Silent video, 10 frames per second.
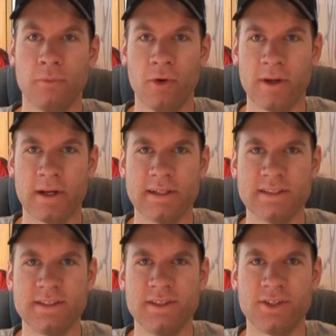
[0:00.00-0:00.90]
Good morning,
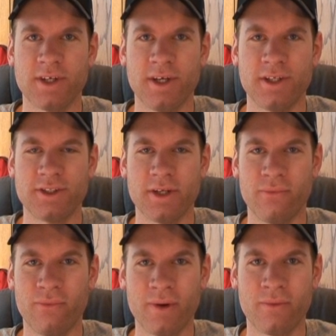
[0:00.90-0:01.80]
guys. DJ AJ
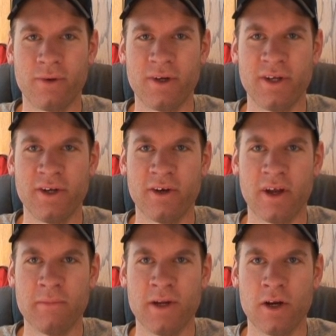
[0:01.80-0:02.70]
101 here, and
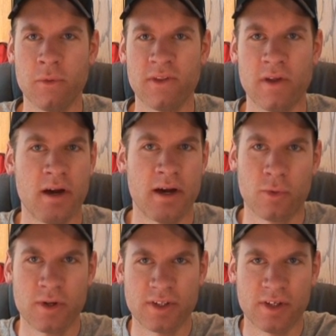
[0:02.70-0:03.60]
I'm here with a
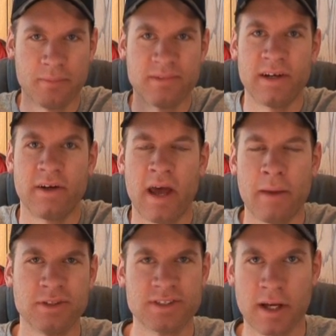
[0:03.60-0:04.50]
quick little update on
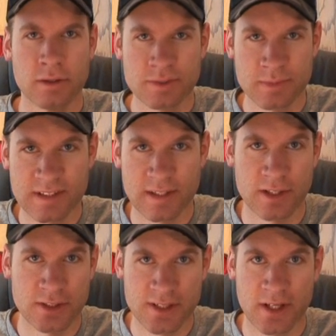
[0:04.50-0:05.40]
Apple's announcements that
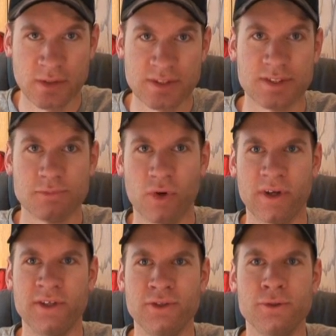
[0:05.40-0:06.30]
they just announced this
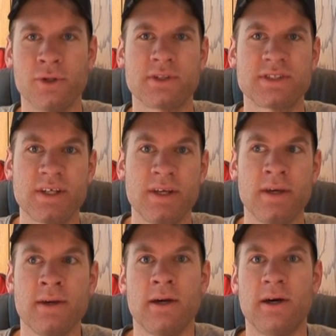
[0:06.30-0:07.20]
morning in New York
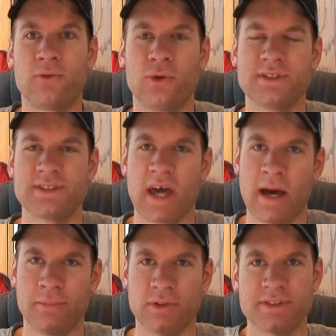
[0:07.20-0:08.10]
City. Of course, it's
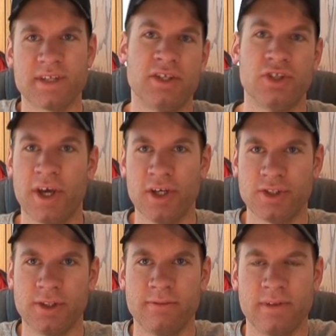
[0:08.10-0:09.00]
Apple's
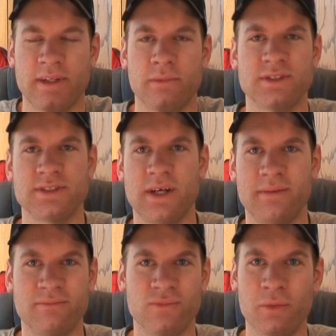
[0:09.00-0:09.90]
educational event that was
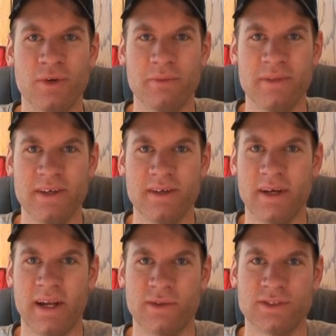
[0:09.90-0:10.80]
rumored to be
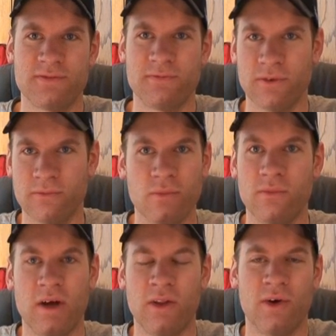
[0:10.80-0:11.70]
announced for
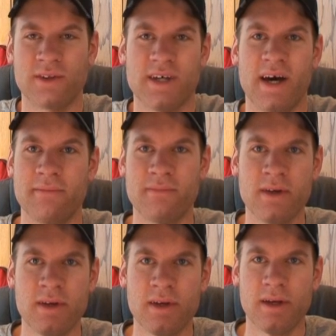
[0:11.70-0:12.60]
a long time.
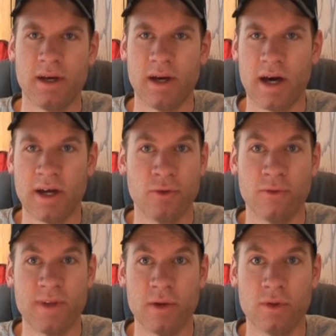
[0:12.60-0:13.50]
I don't know
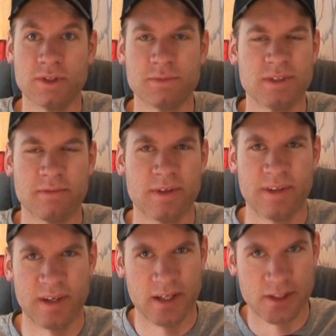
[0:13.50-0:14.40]
if they were specifically
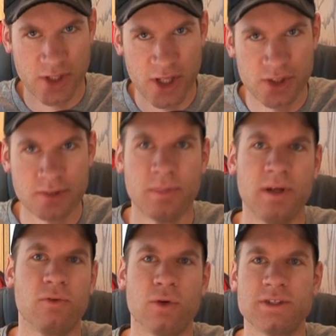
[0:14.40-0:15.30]
thinking education,
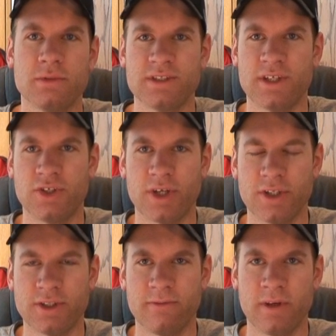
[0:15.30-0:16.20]
but of course it was an
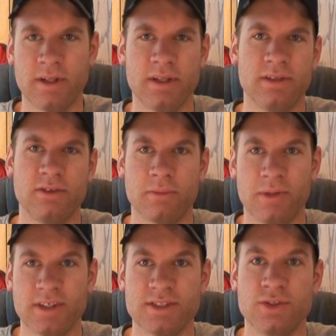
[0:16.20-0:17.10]
education event. It took
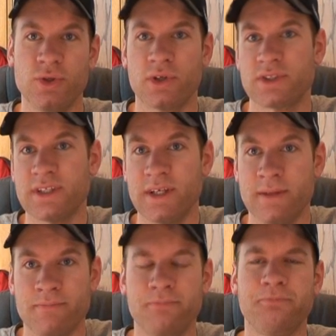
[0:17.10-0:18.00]
place in New York
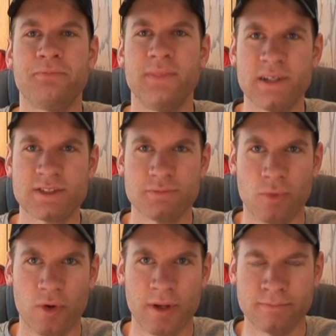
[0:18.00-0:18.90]
City this
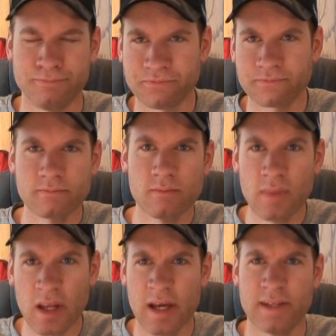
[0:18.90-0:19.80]
morning
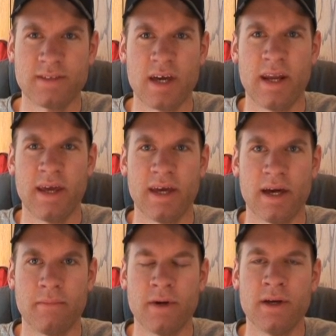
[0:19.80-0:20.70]
at 10
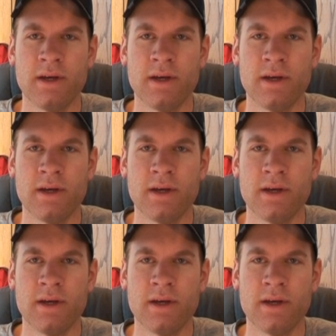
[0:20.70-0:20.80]
a.m.